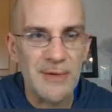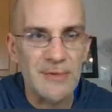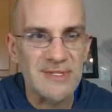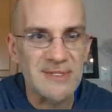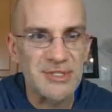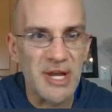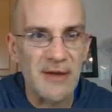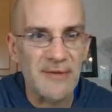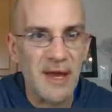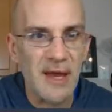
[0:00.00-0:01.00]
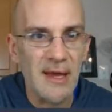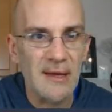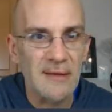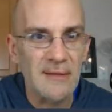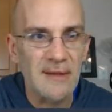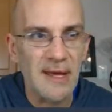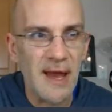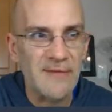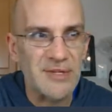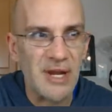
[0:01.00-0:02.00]
It was JFK, the
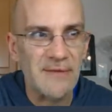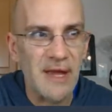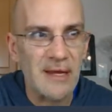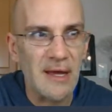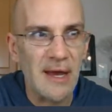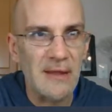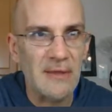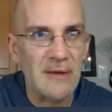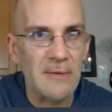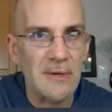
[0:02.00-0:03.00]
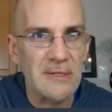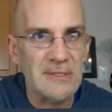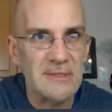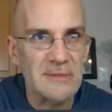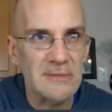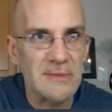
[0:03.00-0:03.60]
day after JFK died, I think it was,